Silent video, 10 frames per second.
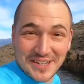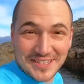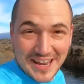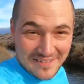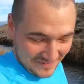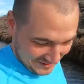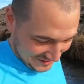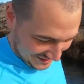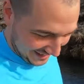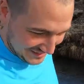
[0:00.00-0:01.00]
good day of
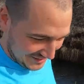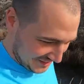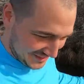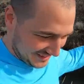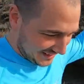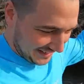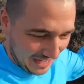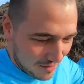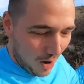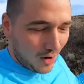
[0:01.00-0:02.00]
fishing, guys. This is like,
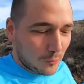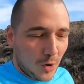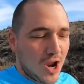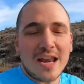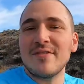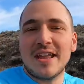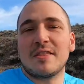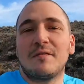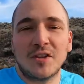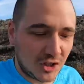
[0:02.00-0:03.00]
uh, on, we're not even at
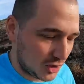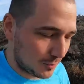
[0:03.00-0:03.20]
the fishing